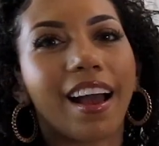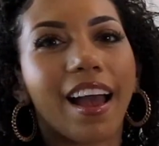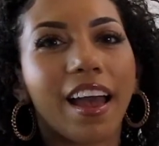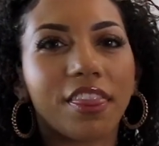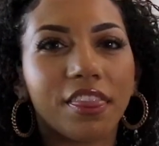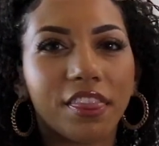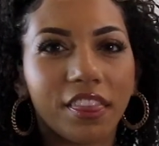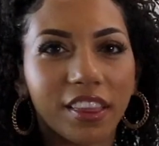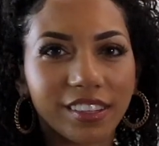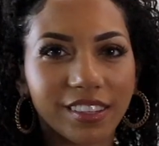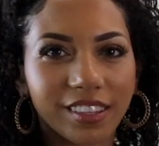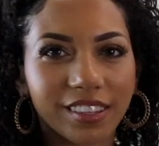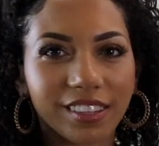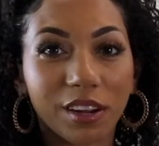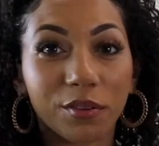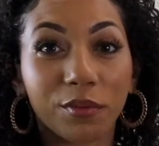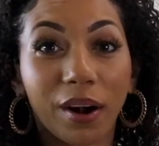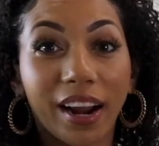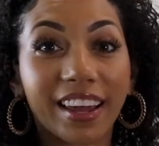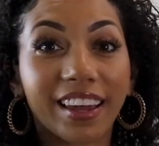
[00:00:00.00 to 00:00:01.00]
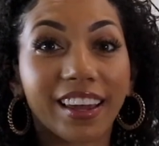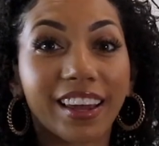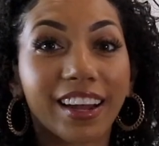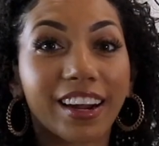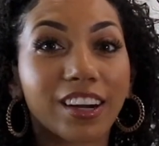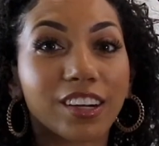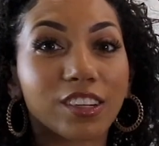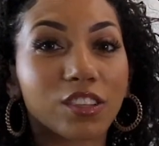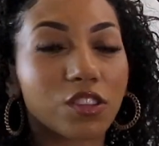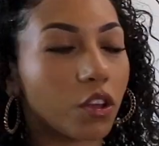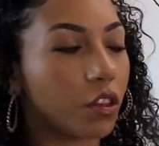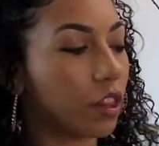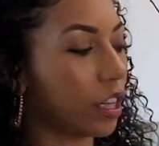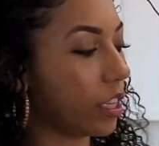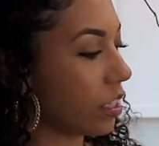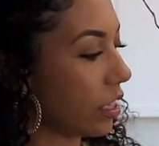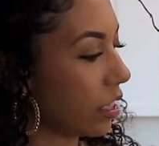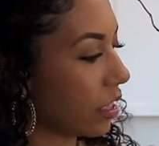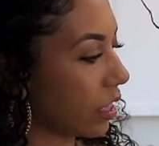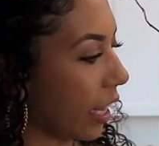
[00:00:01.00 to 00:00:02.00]
And this is it right here. So
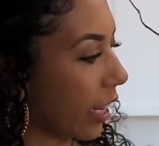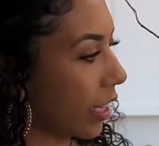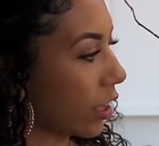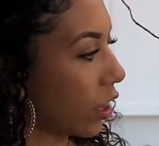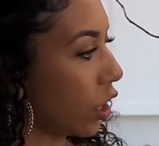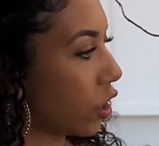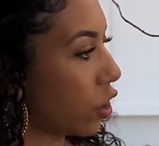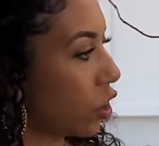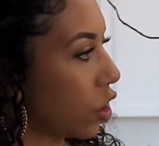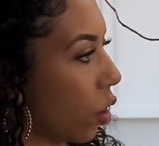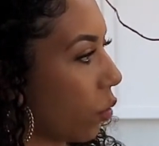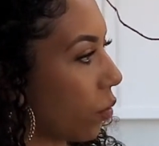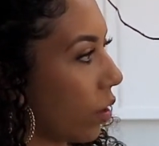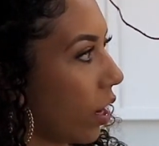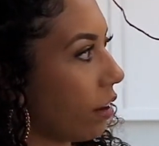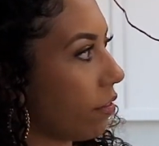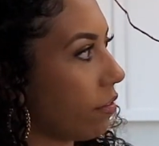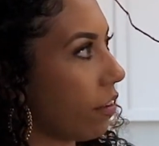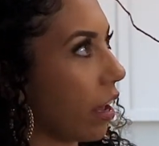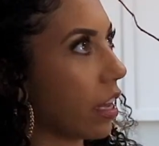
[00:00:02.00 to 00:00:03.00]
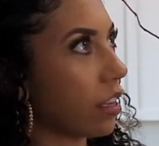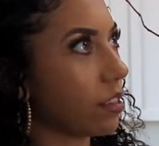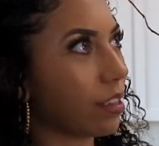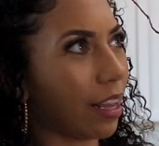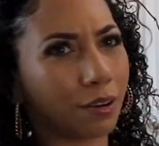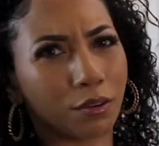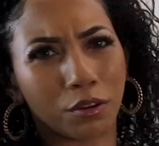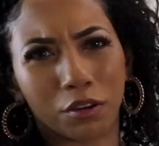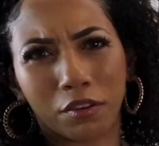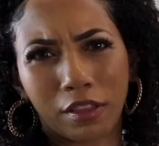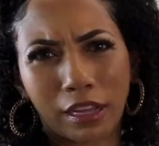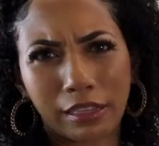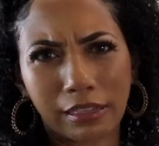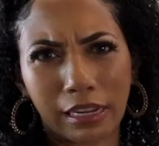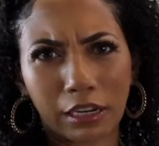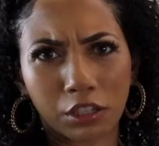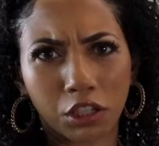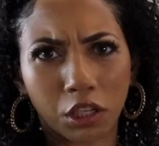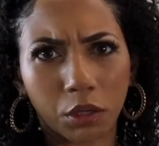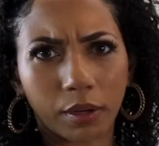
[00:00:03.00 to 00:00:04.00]
this is like the donut base. I don't know if that's
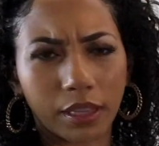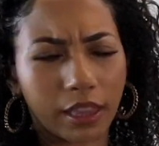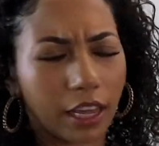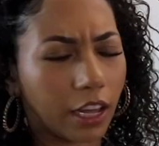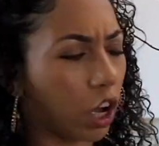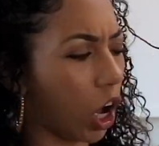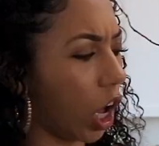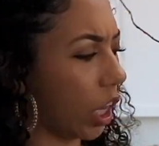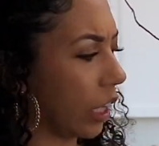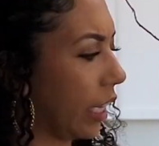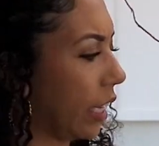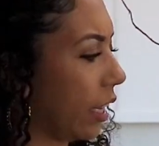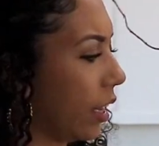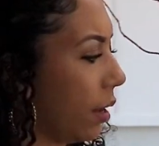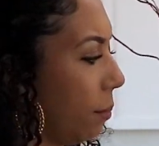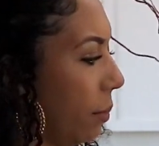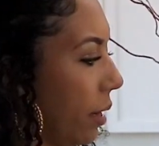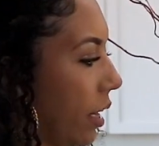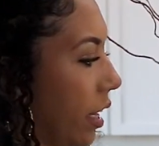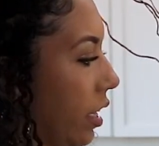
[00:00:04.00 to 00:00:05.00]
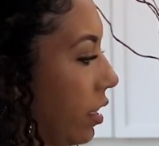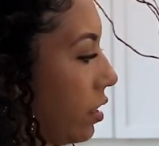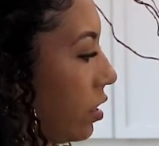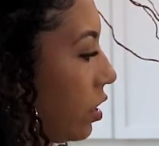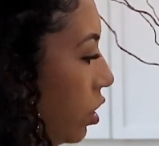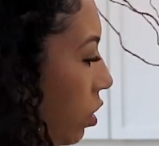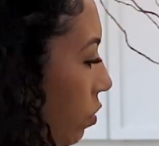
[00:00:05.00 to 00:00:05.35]
actually what they call it, but it is a